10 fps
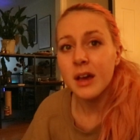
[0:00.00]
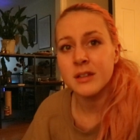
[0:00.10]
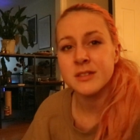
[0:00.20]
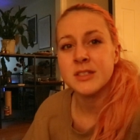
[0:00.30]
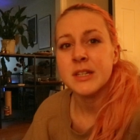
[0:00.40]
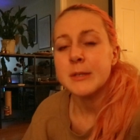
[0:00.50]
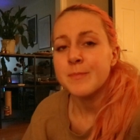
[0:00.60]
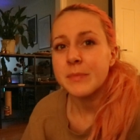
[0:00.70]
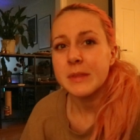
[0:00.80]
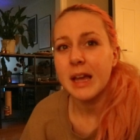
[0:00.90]
And
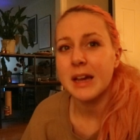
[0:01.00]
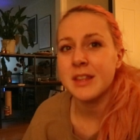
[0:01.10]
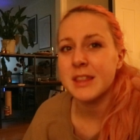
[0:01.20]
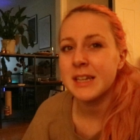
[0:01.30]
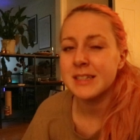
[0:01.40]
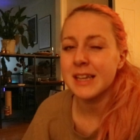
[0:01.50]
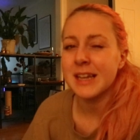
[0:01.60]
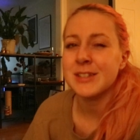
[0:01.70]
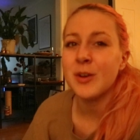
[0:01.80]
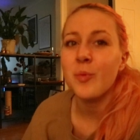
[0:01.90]
the thing is,
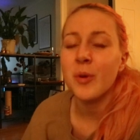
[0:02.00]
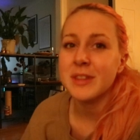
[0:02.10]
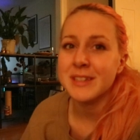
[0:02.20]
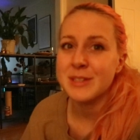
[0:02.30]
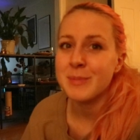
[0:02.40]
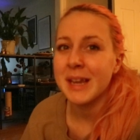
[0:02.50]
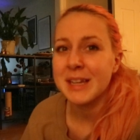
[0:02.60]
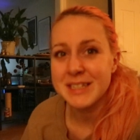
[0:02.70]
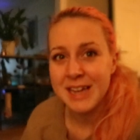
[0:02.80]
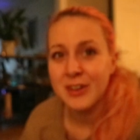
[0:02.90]
like, I don't want this to be
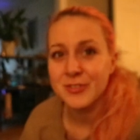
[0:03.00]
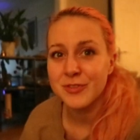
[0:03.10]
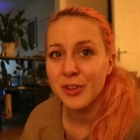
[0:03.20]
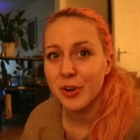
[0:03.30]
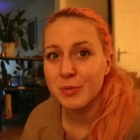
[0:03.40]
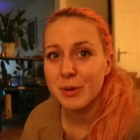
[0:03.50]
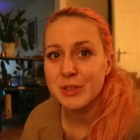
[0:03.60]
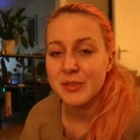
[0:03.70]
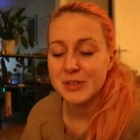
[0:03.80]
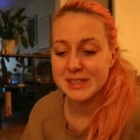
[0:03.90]
like a down vlog,
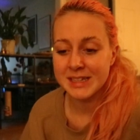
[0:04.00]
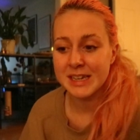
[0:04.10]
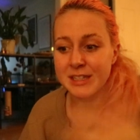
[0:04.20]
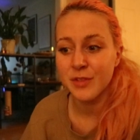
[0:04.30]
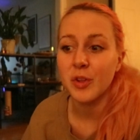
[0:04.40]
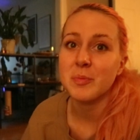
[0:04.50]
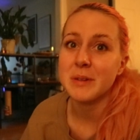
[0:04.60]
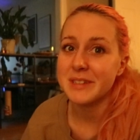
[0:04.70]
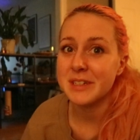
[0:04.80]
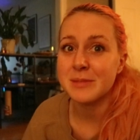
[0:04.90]
because obviously it's
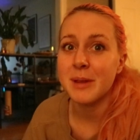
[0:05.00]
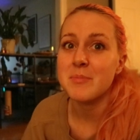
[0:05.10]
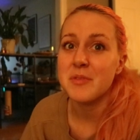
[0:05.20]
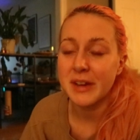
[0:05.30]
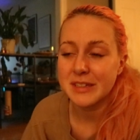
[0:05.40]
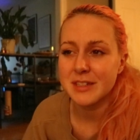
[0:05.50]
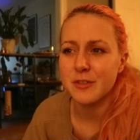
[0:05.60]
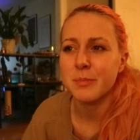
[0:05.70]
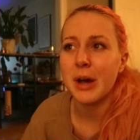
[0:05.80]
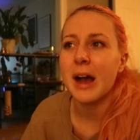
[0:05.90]
Vlogmas and it's meant to be
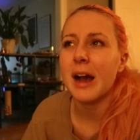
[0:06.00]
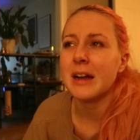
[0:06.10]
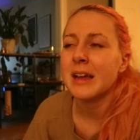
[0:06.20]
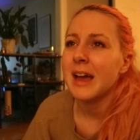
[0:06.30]
festive, but